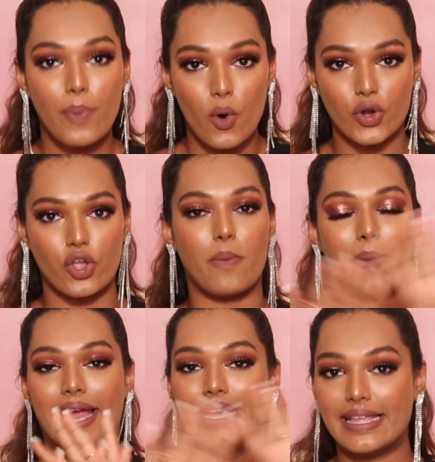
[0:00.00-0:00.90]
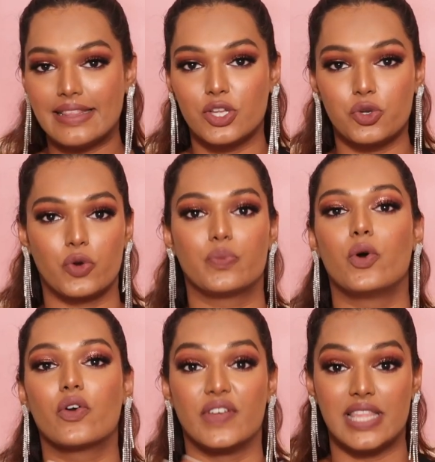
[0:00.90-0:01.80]
pour your mind in the
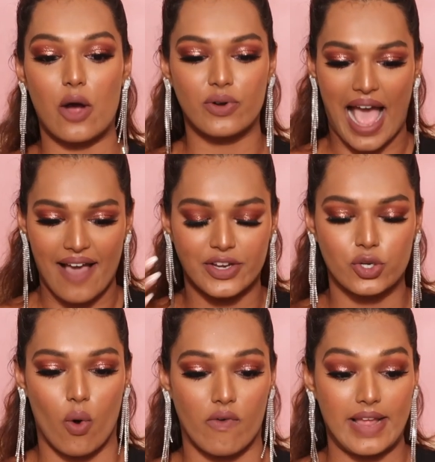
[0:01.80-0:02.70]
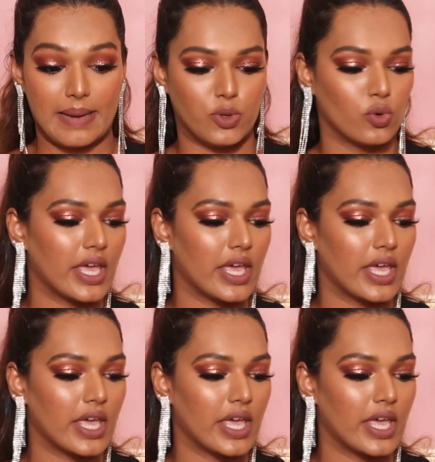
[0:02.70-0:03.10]
notebook without having to overwhelm you.